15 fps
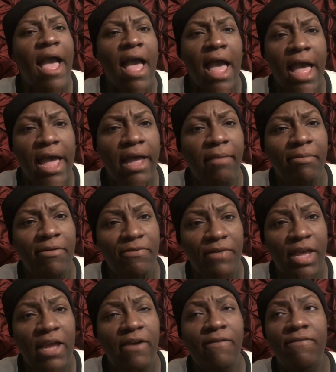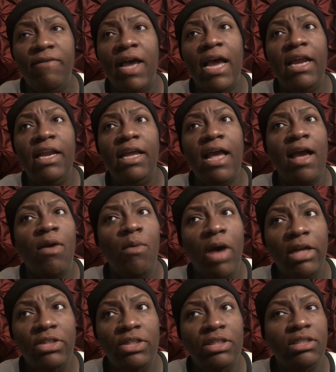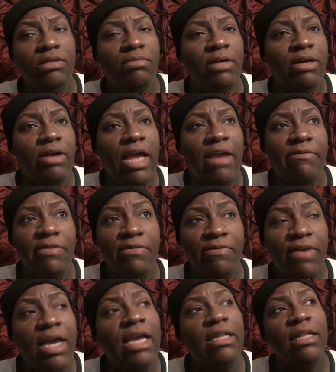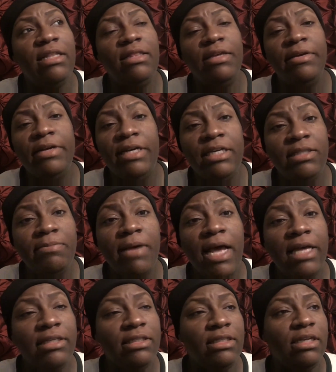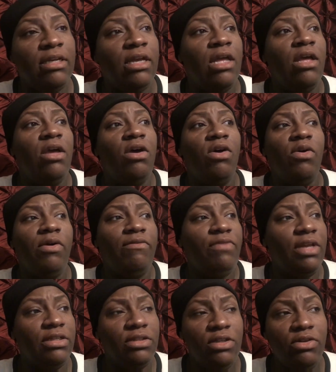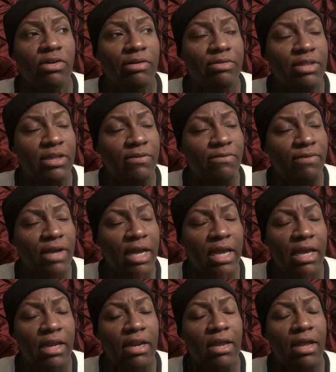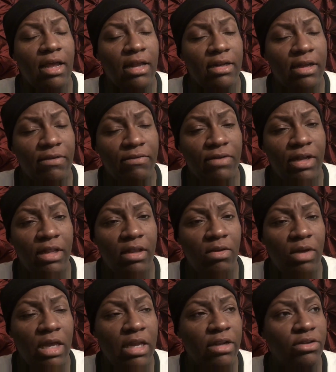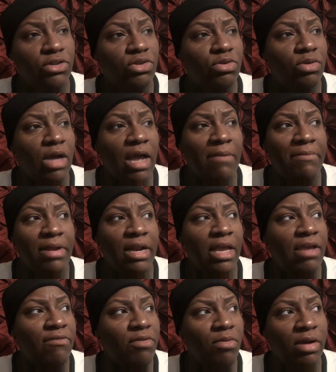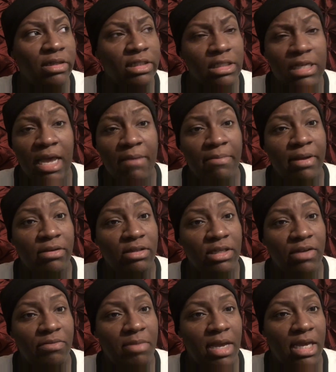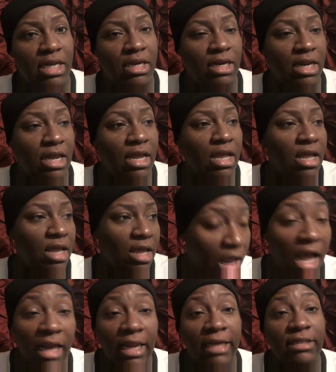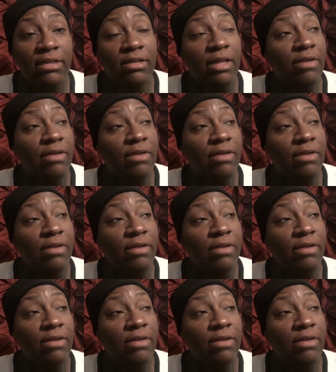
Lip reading: I'm a fan of fighting. I watch just about every fight that there is, boxing, or if there's a UFC fight, I definitely get into it. I mean, I even watched the tap out stuff back in the day. I liked it.